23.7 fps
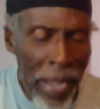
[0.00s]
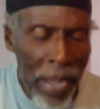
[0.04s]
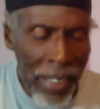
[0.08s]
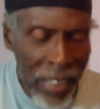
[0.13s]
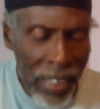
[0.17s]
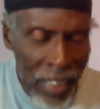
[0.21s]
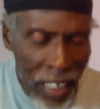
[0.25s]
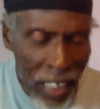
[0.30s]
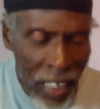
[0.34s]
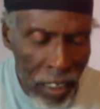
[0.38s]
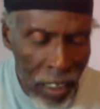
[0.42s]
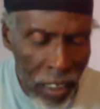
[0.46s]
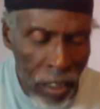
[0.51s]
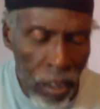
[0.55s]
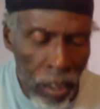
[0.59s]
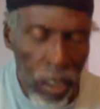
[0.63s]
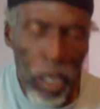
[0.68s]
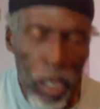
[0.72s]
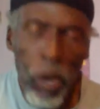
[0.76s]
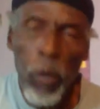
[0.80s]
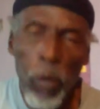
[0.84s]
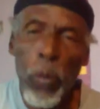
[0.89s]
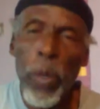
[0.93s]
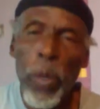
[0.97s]
by 6
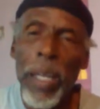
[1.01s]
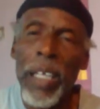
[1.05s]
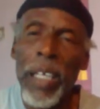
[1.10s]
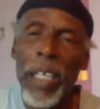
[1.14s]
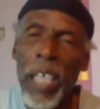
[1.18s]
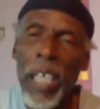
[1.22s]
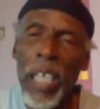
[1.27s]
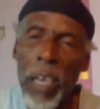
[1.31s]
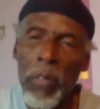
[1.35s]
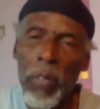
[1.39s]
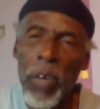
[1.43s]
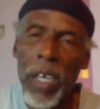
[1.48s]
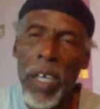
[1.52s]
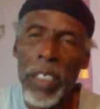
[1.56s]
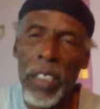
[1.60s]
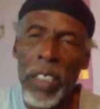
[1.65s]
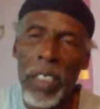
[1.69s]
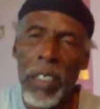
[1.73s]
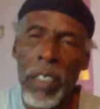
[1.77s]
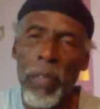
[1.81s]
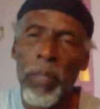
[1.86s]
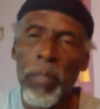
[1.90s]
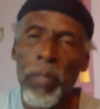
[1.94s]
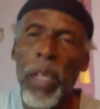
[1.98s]
will give
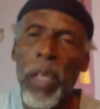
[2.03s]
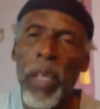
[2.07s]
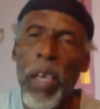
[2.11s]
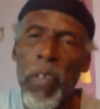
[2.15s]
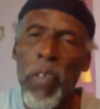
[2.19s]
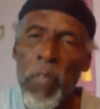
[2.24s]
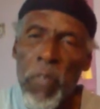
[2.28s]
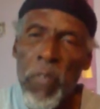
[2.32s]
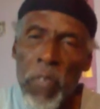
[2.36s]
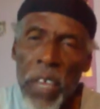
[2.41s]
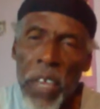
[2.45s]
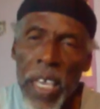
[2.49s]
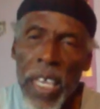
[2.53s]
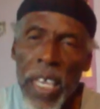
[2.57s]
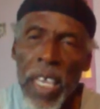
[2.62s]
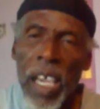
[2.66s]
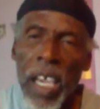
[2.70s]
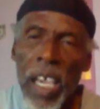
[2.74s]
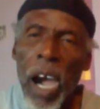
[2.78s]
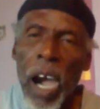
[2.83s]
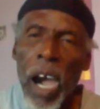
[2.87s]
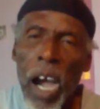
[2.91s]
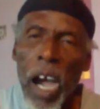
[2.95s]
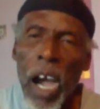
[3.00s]
us
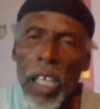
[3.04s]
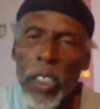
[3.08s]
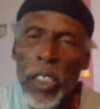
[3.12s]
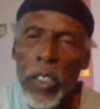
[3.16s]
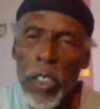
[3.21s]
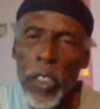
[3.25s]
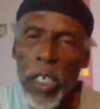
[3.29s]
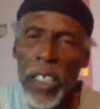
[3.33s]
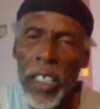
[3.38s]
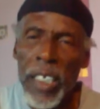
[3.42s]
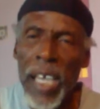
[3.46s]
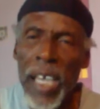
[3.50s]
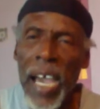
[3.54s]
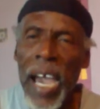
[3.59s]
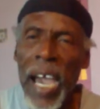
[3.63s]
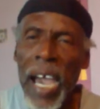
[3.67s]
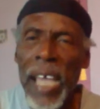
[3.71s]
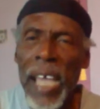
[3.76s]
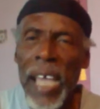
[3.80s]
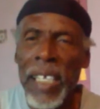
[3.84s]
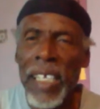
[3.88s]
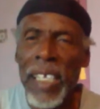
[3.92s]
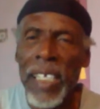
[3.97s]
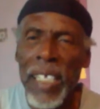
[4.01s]

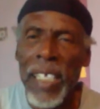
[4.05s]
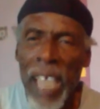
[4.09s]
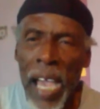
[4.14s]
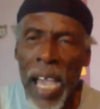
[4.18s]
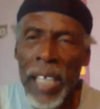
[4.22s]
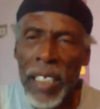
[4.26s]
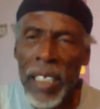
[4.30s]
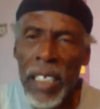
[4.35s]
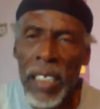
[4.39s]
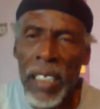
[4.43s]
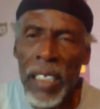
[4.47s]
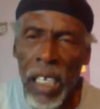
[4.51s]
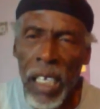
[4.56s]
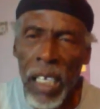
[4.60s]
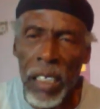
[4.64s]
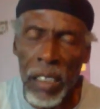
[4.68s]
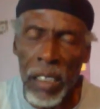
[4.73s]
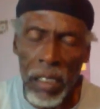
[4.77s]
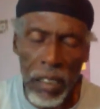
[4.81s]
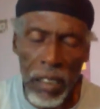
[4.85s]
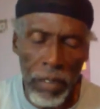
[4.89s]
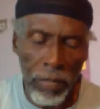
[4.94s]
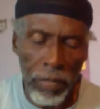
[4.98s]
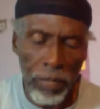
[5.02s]

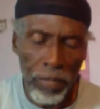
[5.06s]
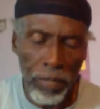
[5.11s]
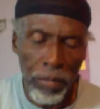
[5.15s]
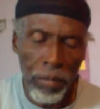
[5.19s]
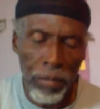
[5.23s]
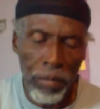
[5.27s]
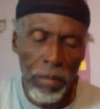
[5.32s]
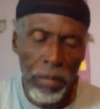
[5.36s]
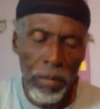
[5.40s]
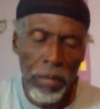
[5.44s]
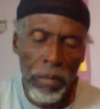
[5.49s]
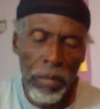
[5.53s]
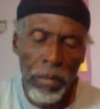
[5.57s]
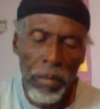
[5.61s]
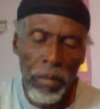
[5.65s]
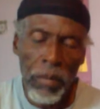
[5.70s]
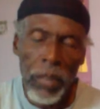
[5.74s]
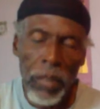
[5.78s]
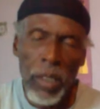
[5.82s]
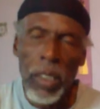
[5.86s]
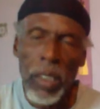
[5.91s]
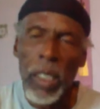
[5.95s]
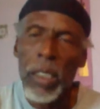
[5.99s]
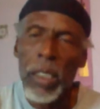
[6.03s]
396.
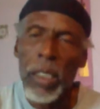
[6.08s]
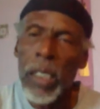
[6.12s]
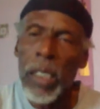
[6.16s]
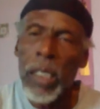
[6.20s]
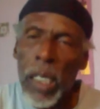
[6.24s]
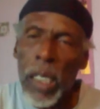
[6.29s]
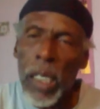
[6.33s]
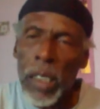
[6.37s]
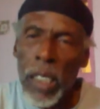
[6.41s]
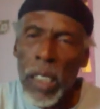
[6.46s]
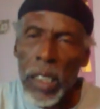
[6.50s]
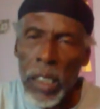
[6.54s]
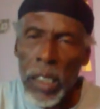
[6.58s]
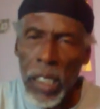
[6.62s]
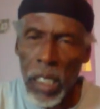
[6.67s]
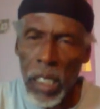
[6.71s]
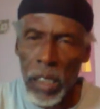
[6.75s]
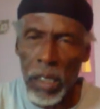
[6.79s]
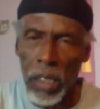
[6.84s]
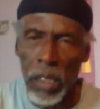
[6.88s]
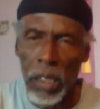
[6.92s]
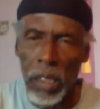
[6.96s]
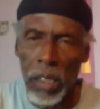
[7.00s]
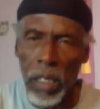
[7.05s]

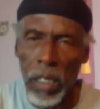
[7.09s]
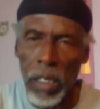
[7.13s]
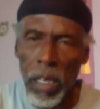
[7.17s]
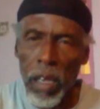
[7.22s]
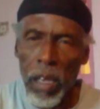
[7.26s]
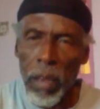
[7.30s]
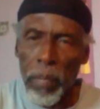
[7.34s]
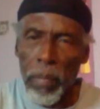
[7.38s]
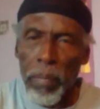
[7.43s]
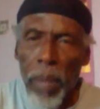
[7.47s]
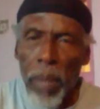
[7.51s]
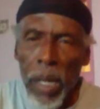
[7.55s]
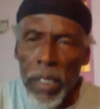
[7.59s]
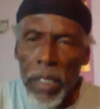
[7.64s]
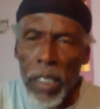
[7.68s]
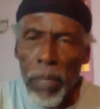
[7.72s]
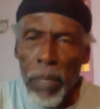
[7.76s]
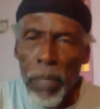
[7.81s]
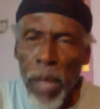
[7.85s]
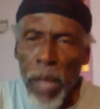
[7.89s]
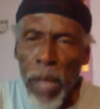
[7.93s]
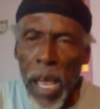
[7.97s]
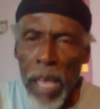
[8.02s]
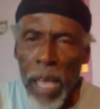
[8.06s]
66
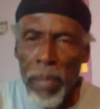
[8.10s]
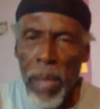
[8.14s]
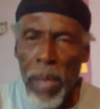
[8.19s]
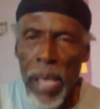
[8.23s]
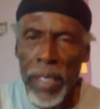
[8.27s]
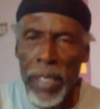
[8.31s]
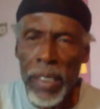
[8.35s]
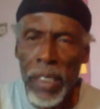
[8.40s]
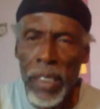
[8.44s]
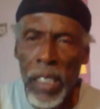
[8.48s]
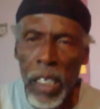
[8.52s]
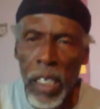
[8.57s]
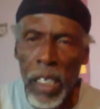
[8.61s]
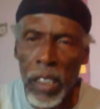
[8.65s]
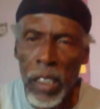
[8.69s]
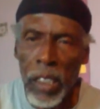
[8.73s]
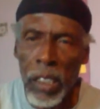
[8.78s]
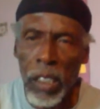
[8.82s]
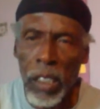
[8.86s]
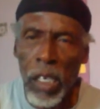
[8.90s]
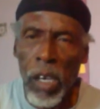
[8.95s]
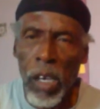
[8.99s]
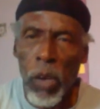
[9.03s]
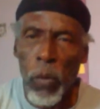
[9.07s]
multiplied by
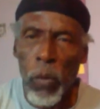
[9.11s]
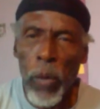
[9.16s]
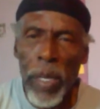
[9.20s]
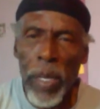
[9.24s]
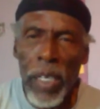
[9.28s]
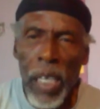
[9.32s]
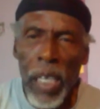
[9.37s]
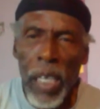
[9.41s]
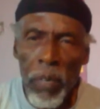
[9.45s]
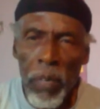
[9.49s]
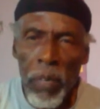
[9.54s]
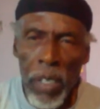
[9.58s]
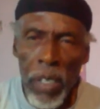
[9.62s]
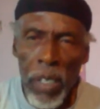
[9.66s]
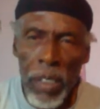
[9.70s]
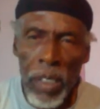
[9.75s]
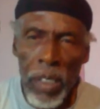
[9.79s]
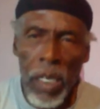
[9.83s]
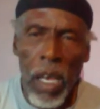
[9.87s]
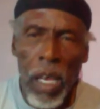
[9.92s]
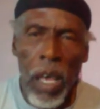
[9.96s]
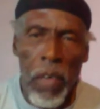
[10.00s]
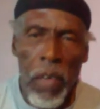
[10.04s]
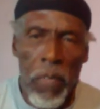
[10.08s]
6 will give
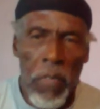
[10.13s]
us